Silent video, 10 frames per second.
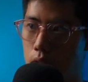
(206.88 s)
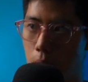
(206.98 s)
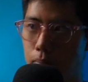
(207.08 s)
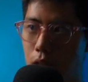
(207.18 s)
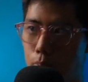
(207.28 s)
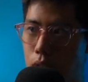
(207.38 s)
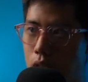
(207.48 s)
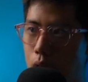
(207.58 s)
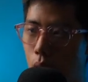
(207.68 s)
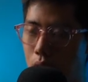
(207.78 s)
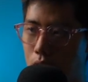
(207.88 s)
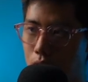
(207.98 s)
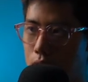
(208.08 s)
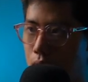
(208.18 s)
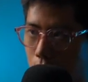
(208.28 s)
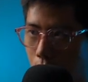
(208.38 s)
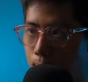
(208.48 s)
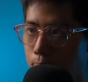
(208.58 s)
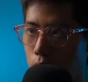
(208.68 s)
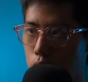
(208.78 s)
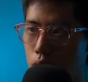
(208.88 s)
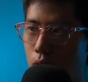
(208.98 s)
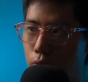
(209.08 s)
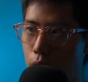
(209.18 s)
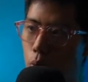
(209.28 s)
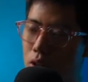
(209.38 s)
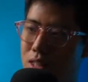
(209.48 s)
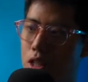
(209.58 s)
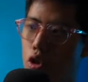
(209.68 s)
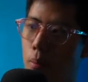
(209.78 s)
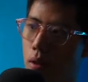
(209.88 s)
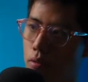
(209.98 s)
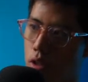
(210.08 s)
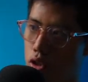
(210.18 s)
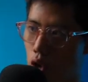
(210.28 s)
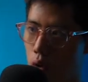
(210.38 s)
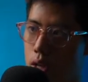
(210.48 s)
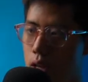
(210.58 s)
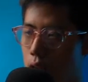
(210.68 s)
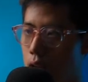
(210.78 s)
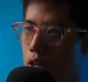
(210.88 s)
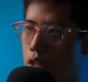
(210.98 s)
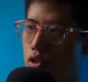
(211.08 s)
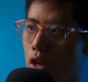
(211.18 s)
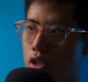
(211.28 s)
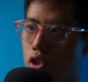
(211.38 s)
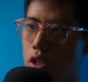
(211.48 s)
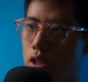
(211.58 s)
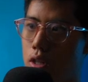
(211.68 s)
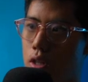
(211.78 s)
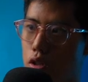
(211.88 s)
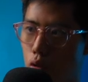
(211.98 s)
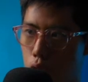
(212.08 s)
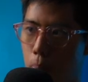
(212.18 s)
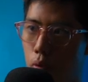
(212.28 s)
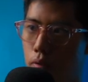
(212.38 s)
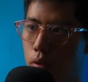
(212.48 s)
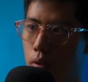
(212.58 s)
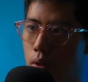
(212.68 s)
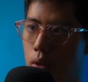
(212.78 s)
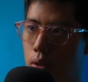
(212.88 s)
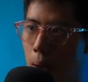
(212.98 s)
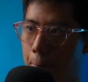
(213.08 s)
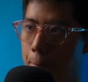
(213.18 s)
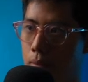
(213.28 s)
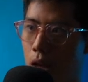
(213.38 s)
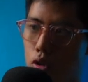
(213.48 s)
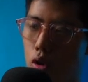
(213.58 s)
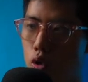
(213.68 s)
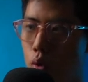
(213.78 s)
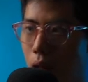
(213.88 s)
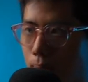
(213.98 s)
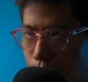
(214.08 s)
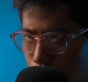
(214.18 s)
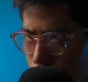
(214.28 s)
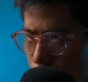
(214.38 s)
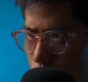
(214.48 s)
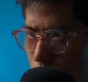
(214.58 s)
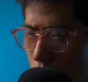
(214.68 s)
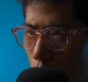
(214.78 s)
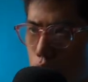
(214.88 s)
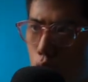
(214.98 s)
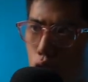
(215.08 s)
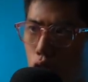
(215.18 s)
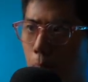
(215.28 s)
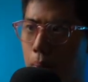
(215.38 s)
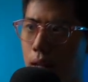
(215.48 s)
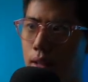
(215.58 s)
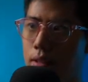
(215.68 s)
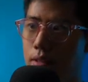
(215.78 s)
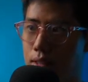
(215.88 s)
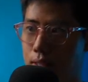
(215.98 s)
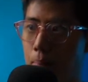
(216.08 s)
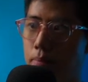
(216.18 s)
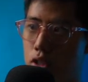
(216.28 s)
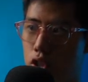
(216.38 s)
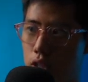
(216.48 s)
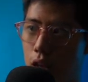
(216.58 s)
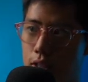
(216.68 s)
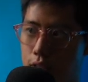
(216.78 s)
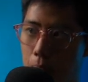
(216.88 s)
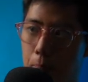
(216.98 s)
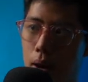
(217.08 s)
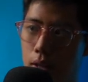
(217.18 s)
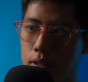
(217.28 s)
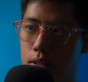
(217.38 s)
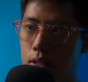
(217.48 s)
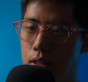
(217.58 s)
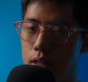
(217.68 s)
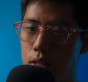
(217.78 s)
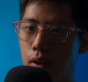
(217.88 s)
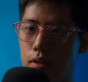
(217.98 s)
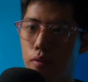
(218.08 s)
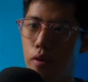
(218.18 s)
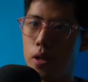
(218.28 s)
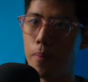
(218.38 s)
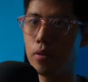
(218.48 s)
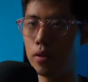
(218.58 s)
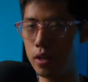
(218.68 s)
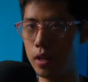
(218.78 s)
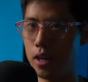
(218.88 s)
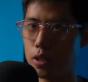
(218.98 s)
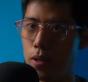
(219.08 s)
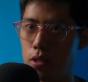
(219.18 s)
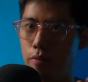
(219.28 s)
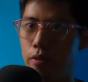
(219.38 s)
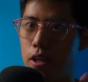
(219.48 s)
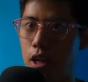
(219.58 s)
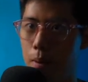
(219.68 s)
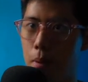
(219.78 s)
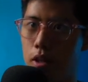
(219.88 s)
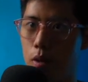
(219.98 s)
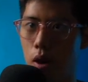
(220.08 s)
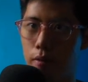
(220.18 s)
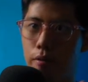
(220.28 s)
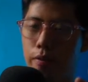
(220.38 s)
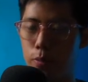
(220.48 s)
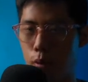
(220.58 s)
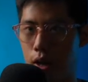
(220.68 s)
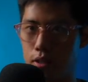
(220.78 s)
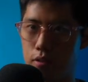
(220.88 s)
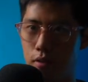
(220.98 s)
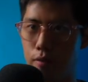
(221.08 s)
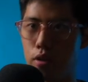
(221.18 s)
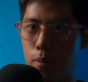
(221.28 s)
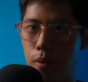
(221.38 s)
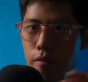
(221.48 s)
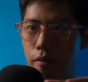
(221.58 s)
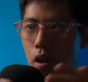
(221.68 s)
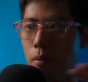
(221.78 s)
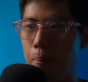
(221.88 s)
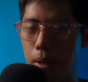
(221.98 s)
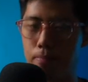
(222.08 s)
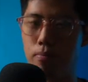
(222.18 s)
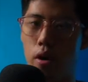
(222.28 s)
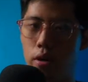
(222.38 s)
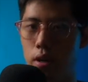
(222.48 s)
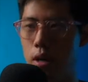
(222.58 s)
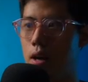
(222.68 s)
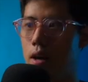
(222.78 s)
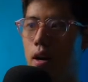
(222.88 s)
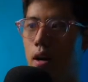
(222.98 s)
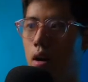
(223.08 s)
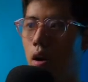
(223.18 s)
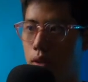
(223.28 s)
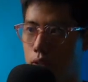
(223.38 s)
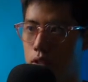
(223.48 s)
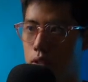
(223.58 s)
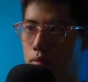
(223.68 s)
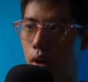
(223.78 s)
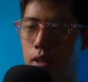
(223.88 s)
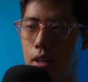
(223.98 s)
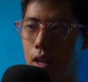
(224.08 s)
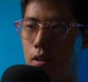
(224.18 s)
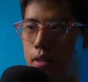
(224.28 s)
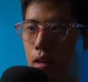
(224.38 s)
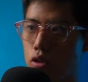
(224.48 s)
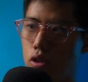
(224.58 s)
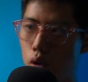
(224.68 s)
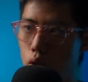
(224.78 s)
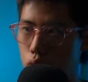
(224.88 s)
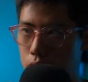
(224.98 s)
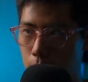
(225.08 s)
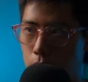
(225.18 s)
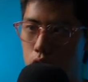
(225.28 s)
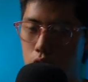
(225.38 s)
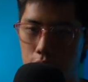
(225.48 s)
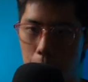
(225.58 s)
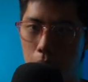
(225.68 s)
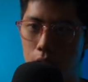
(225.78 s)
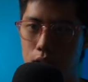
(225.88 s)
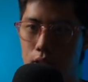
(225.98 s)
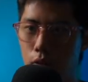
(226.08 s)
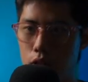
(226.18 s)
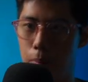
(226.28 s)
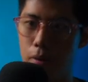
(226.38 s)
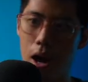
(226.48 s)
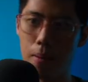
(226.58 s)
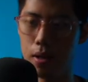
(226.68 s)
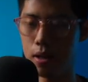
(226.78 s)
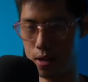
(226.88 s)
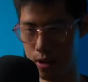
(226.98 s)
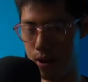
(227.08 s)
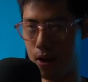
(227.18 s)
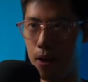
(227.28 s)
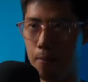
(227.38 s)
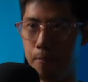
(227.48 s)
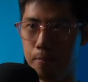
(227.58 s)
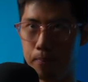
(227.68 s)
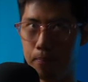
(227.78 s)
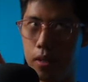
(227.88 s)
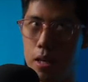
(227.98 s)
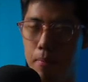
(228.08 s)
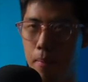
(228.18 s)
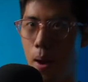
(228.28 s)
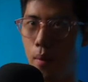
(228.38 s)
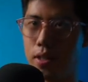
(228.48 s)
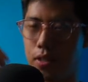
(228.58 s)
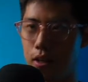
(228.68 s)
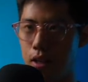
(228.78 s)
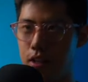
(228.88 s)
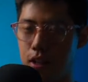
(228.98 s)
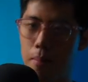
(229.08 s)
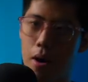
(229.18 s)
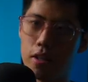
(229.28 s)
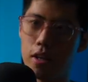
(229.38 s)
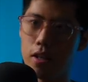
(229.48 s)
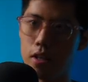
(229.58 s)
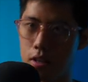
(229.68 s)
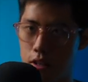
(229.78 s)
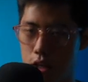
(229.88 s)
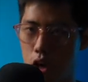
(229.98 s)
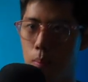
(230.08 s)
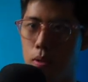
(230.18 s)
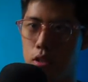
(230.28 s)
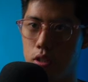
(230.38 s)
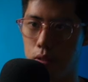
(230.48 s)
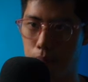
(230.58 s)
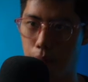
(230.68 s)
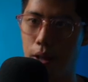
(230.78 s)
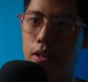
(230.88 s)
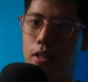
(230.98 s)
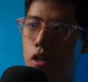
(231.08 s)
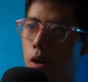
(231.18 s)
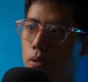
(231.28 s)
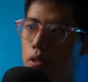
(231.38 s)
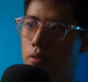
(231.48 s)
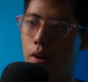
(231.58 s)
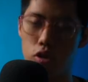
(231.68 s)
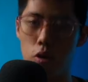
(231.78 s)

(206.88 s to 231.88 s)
Yeah, that's basically what it is. Okay. So the frameworks teach you about story, strategy, social proof. Yeah. And so you can also dominate sub niches and sub markets, right? So for example, in the space of internet marketing, whatever, Facebook ads, right? For example, a very, very big, broad audience, right? He tells you to go into sub niches, sub markets. For example, I am in my one is like internet marketing, e-commerce, branded e-commerce, right?